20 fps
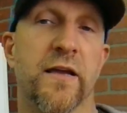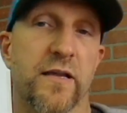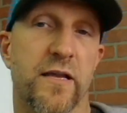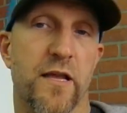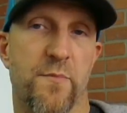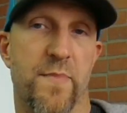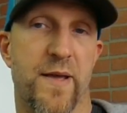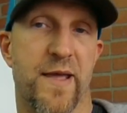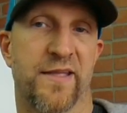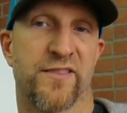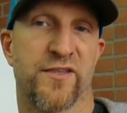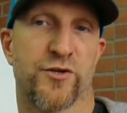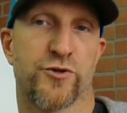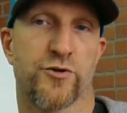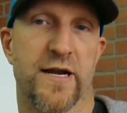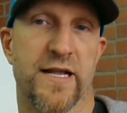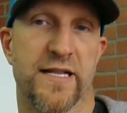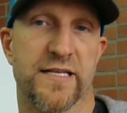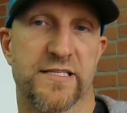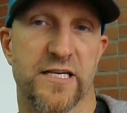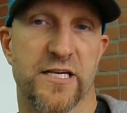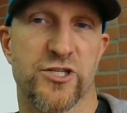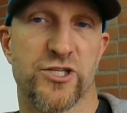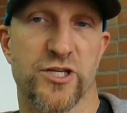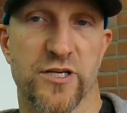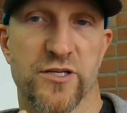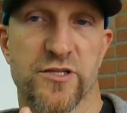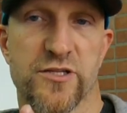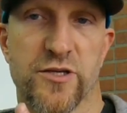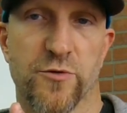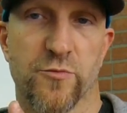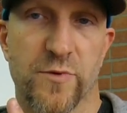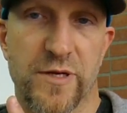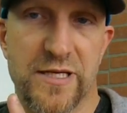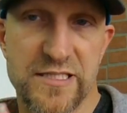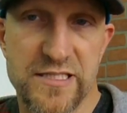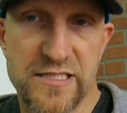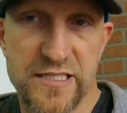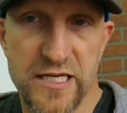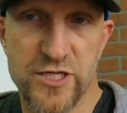can make the transition to
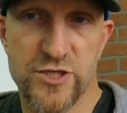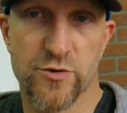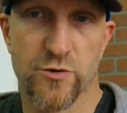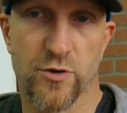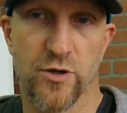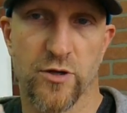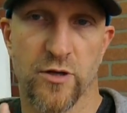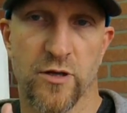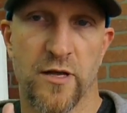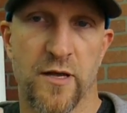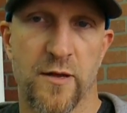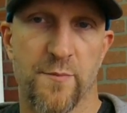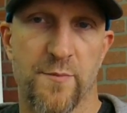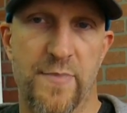residual